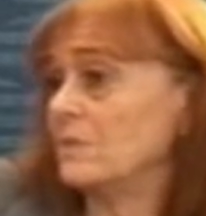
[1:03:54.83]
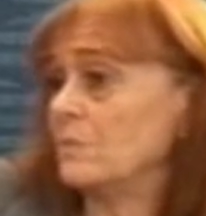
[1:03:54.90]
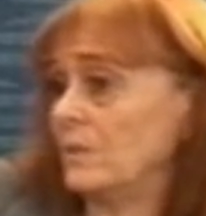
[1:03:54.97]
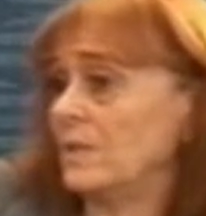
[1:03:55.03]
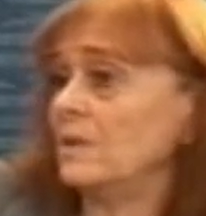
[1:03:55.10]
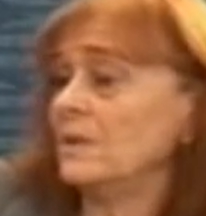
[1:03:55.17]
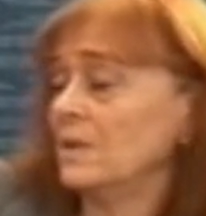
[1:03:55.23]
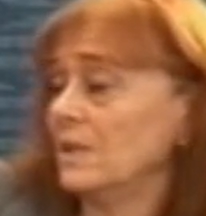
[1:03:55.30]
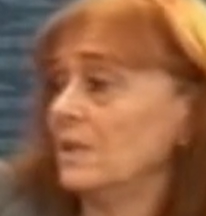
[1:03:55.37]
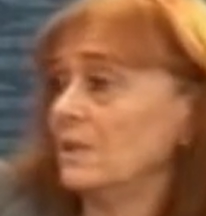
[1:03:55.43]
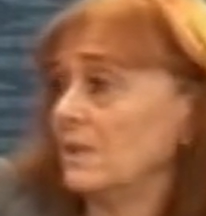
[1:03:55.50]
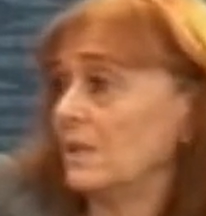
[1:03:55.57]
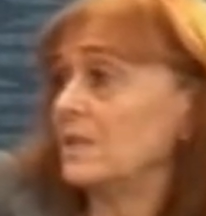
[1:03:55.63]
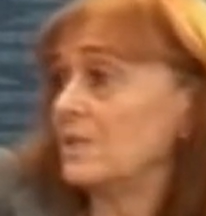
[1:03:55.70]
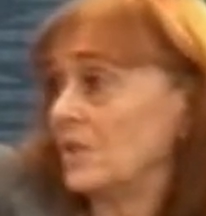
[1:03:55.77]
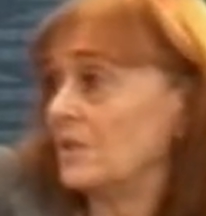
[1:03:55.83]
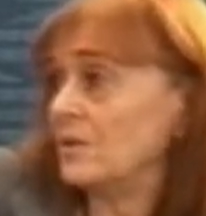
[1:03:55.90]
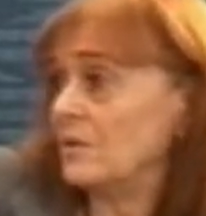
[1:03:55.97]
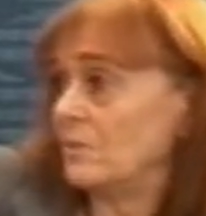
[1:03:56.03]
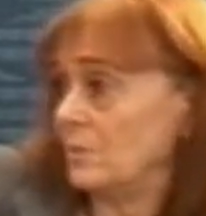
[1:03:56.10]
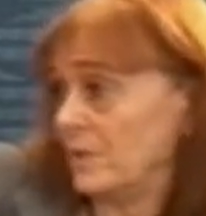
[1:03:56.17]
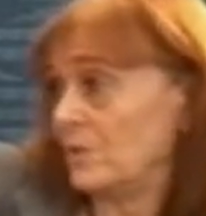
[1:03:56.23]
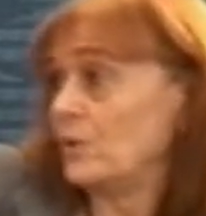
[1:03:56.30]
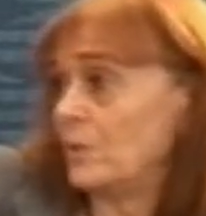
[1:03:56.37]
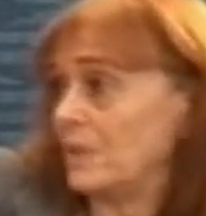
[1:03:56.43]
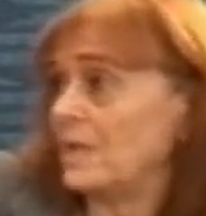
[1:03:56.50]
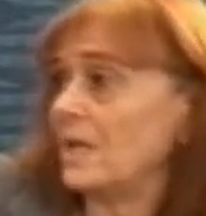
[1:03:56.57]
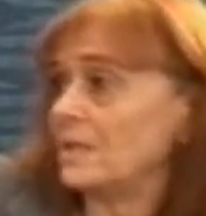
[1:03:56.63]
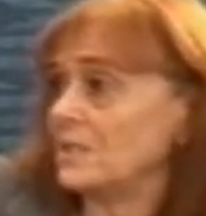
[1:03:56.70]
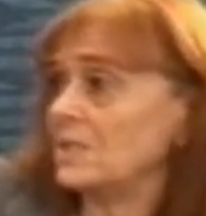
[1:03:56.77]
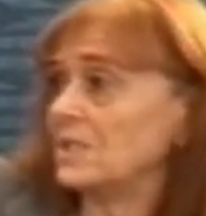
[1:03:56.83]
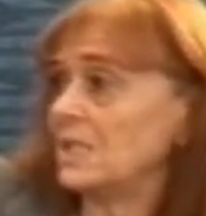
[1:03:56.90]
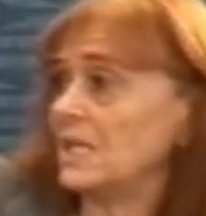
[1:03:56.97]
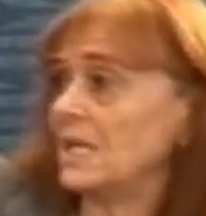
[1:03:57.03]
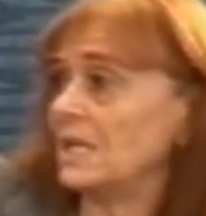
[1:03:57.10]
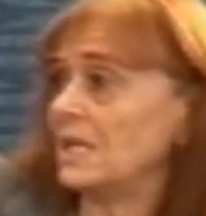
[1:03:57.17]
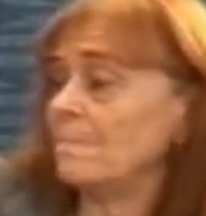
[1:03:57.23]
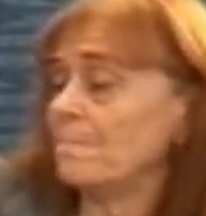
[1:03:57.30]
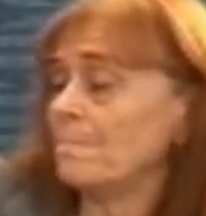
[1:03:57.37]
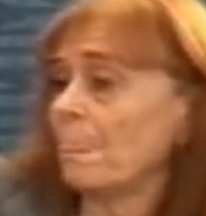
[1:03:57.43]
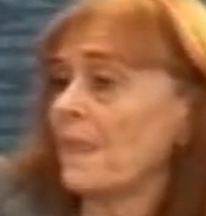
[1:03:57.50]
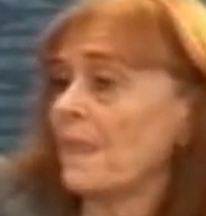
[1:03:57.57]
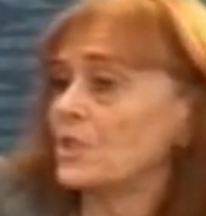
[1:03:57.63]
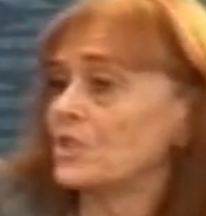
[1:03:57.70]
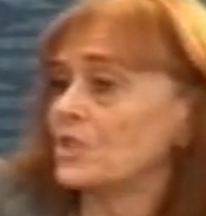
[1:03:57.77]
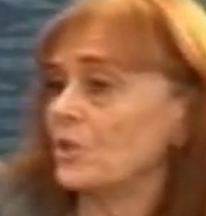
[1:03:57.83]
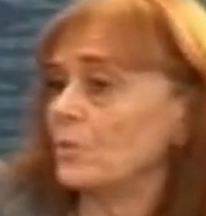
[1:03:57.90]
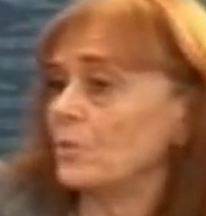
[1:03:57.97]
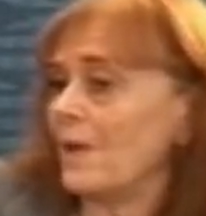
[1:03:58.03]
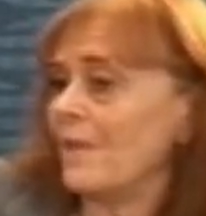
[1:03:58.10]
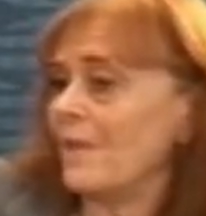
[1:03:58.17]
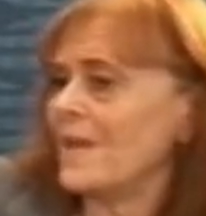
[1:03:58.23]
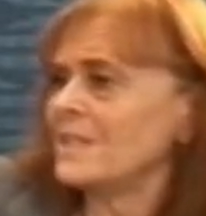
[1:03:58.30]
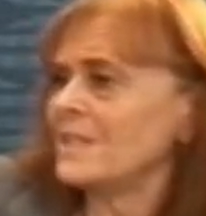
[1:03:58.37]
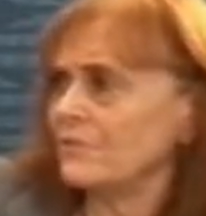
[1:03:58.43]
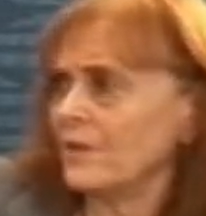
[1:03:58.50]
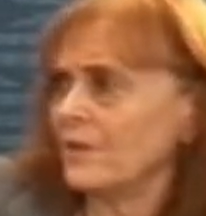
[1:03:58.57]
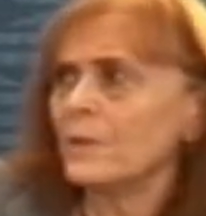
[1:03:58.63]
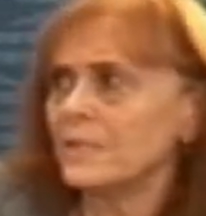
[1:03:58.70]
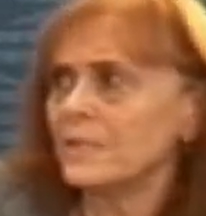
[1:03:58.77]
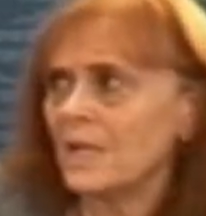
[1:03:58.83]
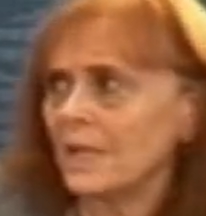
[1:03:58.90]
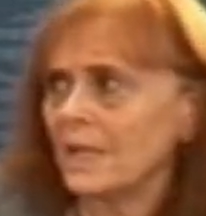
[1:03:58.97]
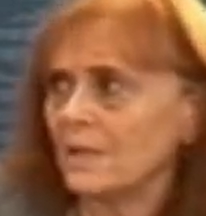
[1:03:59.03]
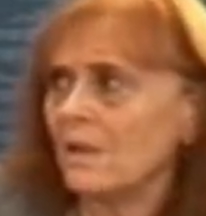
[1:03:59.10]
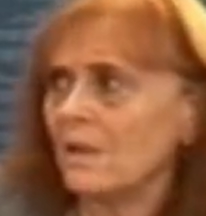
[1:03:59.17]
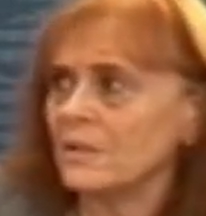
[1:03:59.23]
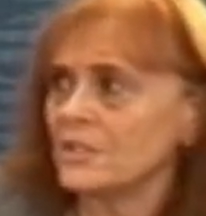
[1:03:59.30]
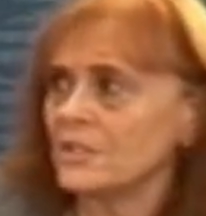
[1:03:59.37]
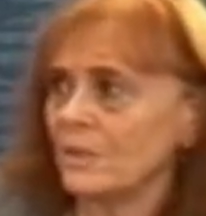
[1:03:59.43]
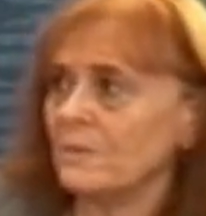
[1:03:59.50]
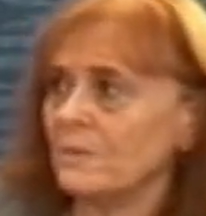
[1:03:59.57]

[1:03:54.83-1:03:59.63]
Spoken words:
And we're doing that today. So, and that's very technology.